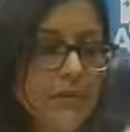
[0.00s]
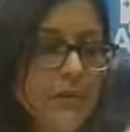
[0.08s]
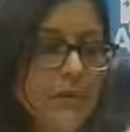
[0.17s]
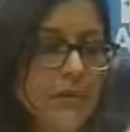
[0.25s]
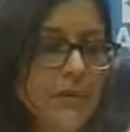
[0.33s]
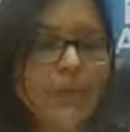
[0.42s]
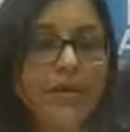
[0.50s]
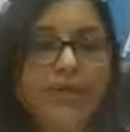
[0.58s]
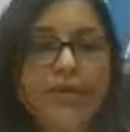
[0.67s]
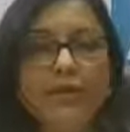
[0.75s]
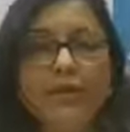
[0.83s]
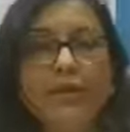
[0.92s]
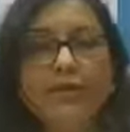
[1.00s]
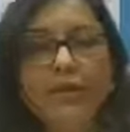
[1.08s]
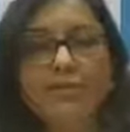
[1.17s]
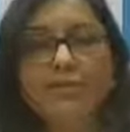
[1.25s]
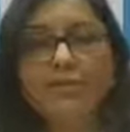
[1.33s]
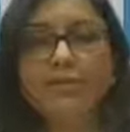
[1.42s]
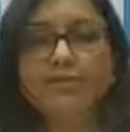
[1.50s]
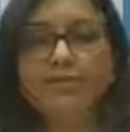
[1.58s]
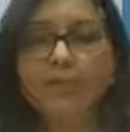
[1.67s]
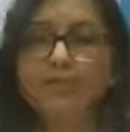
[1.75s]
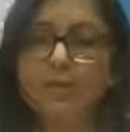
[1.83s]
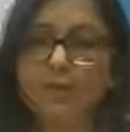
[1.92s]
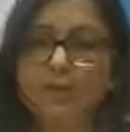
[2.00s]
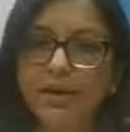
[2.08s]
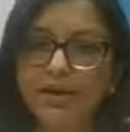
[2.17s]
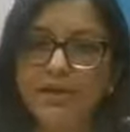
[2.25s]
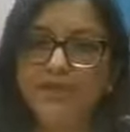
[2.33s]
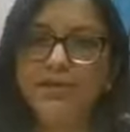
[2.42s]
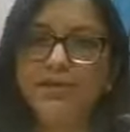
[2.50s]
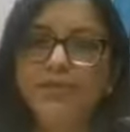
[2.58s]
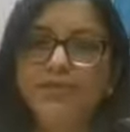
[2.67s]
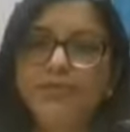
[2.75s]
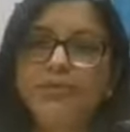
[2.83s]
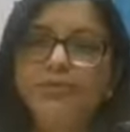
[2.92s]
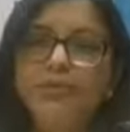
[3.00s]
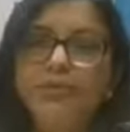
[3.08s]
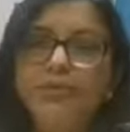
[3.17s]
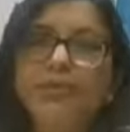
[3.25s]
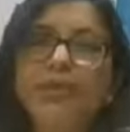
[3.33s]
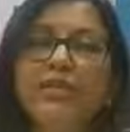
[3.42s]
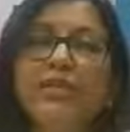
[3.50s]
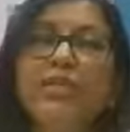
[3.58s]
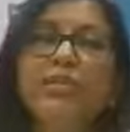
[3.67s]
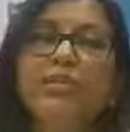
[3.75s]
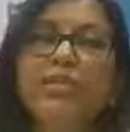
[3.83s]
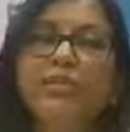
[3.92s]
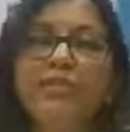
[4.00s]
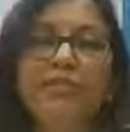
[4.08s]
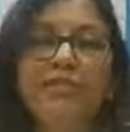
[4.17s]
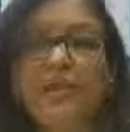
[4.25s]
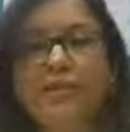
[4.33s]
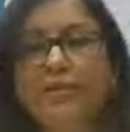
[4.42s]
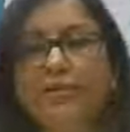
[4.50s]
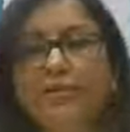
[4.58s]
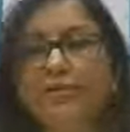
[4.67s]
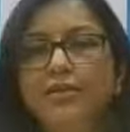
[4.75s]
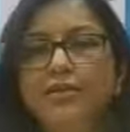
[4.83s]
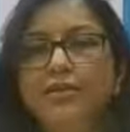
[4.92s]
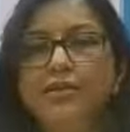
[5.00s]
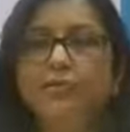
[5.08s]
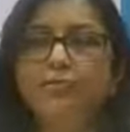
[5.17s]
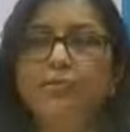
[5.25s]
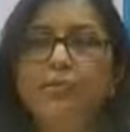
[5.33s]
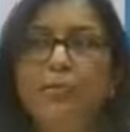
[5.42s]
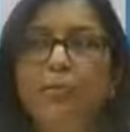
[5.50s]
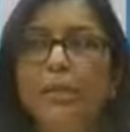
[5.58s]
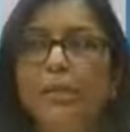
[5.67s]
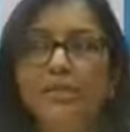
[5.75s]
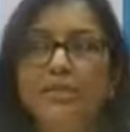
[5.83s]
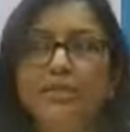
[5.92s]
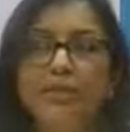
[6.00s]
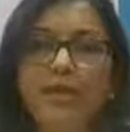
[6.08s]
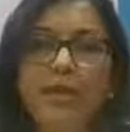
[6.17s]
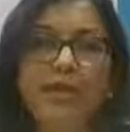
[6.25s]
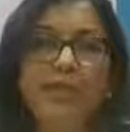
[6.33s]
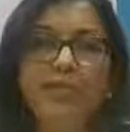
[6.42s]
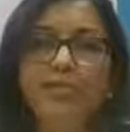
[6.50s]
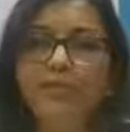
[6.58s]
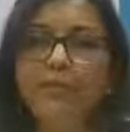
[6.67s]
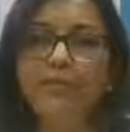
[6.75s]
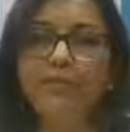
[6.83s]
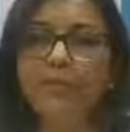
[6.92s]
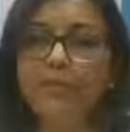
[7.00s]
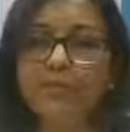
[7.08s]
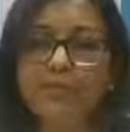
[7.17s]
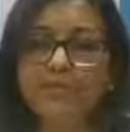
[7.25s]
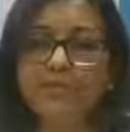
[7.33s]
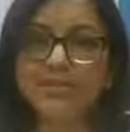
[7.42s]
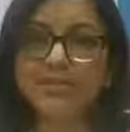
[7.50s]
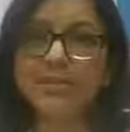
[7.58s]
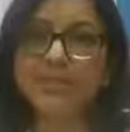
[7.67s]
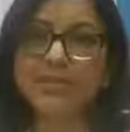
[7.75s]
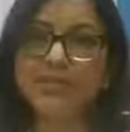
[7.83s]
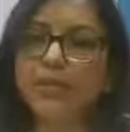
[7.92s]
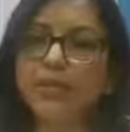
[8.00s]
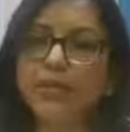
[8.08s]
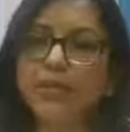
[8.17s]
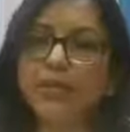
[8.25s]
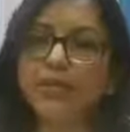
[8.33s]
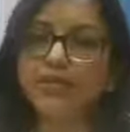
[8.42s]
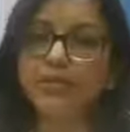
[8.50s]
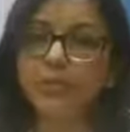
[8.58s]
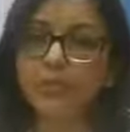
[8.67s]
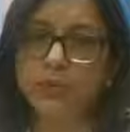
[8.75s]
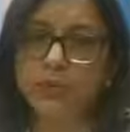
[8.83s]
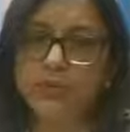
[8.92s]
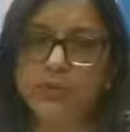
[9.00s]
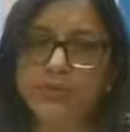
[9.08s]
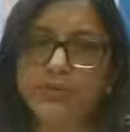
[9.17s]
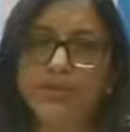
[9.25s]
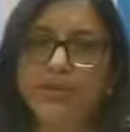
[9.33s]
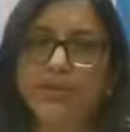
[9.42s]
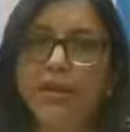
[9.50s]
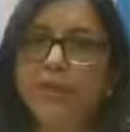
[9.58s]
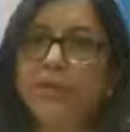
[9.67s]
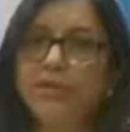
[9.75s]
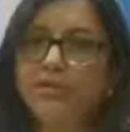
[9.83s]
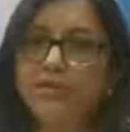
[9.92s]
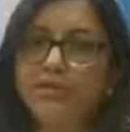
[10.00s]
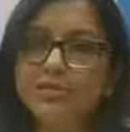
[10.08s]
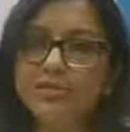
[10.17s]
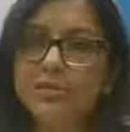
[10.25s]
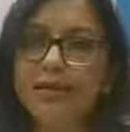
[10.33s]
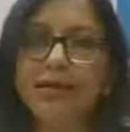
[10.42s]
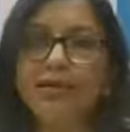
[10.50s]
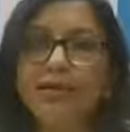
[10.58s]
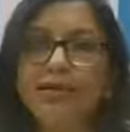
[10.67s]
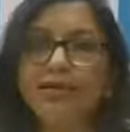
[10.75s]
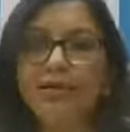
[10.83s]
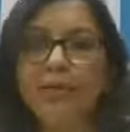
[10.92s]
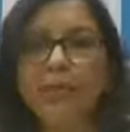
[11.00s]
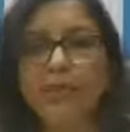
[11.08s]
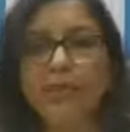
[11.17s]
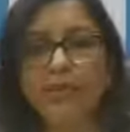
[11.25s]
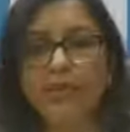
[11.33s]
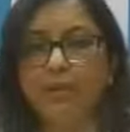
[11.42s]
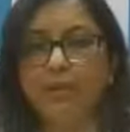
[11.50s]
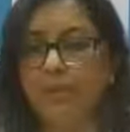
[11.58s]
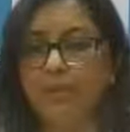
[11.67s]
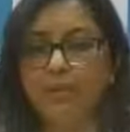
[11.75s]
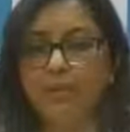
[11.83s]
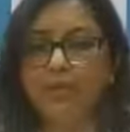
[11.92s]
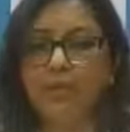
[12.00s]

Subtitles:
Now coming to the treatment part. So treatment can be divided into 4 parts: allergen avoidance, then environmental control, the medications, and immunotherapy.